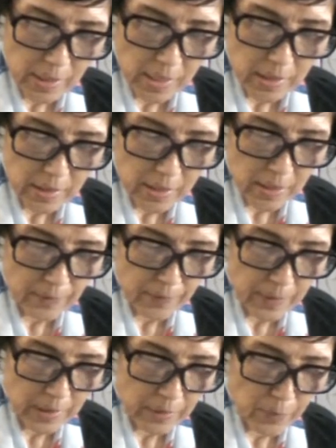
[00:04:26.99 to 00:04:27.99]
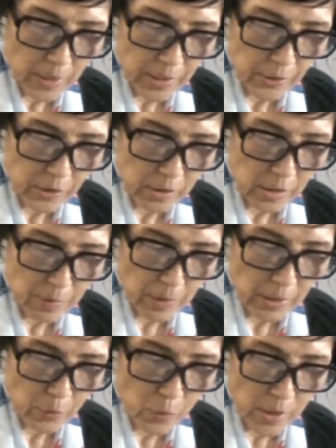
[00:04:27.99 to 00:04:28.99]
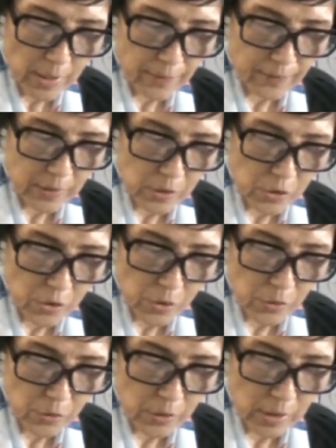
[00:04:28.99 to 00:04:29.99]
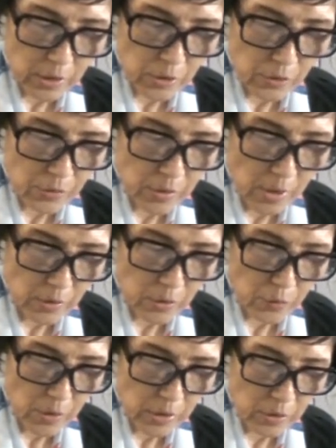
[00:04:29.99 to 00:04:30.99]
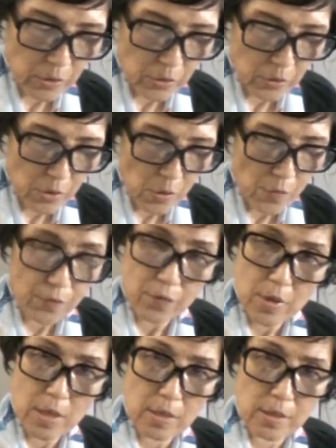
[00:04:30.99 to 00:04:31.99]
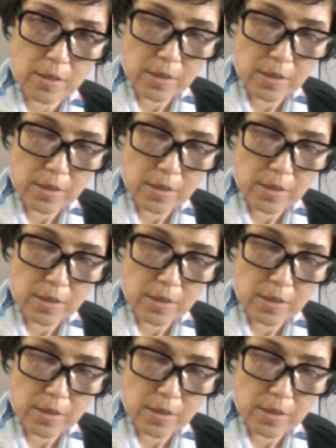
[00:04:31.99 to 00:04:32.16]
I love my master and my wife and children and do not want to go free,